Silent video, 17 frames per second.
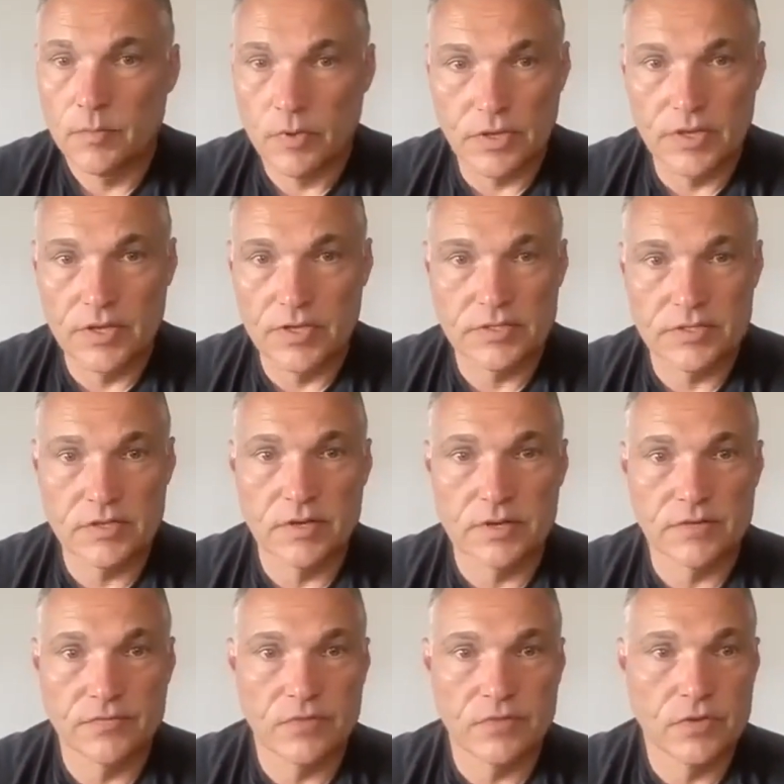plenty of
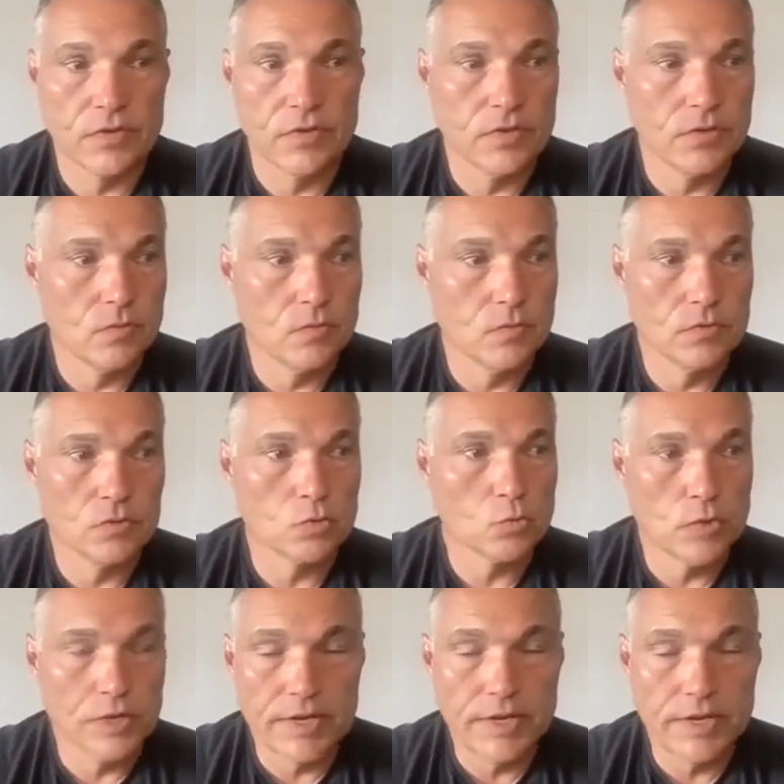stuff that was
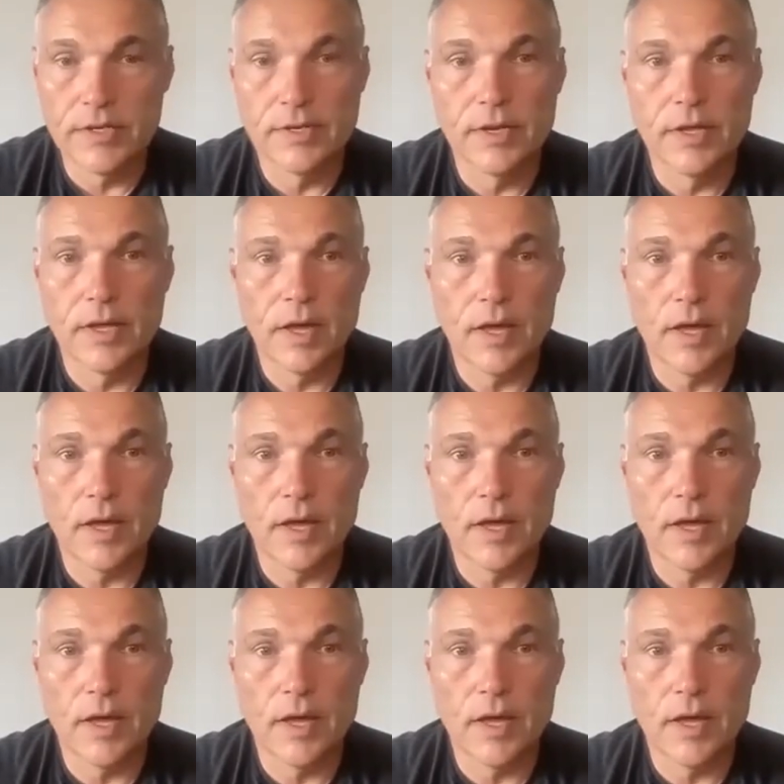written